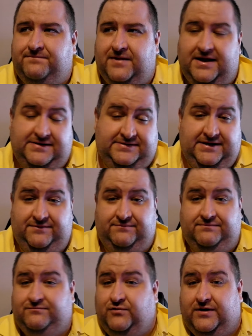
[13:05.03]
It didn't
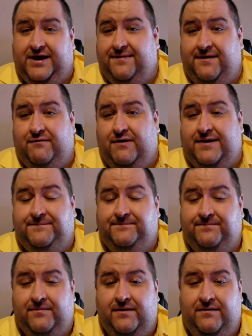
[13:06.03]
work out that way.
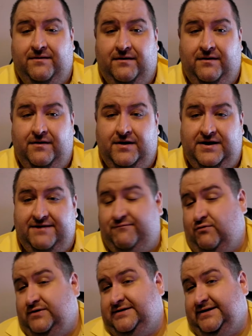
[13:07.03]
Never
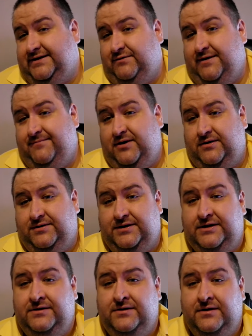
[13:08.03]
worked out that way, apparently.
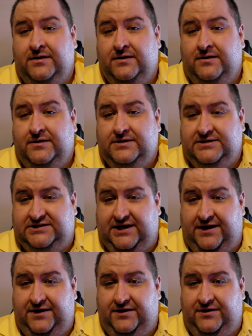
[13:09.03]

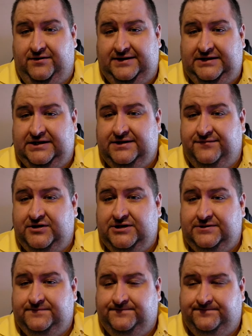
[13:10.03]
So, at the end of it,
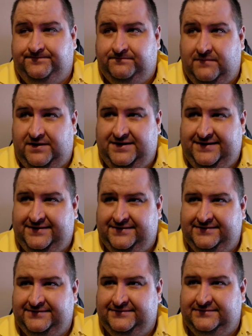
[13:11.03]

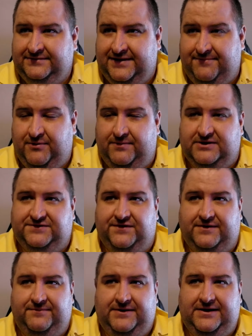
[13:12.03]
they pretty much
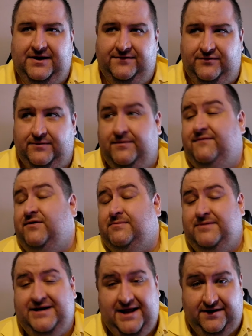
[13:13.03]
fucked me over and they fucked
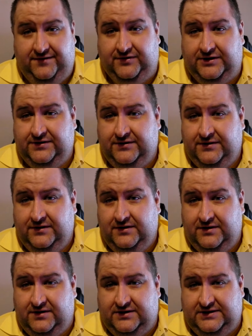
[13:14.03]
my dad over.
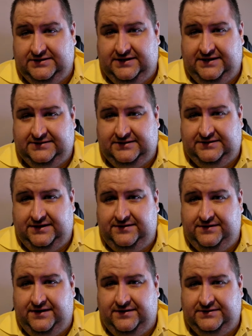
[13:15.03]
Because, as I said,
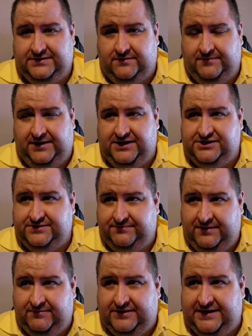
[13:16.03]
it's a combination. Me
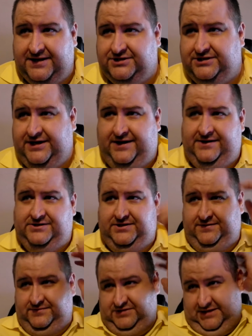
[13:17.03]
and my dad share
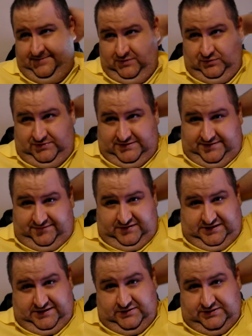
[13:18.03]
bills and
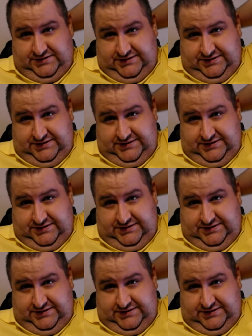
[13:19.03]
everything else.